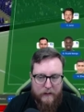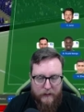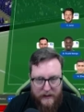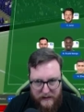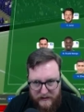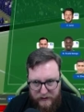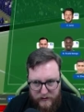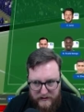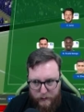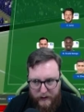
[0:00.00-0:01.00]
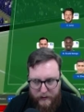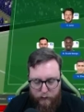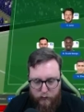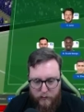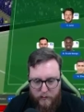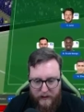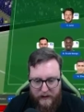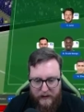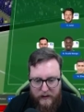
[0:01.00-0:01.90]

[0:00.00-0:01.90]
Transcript: That's interesting. We can probably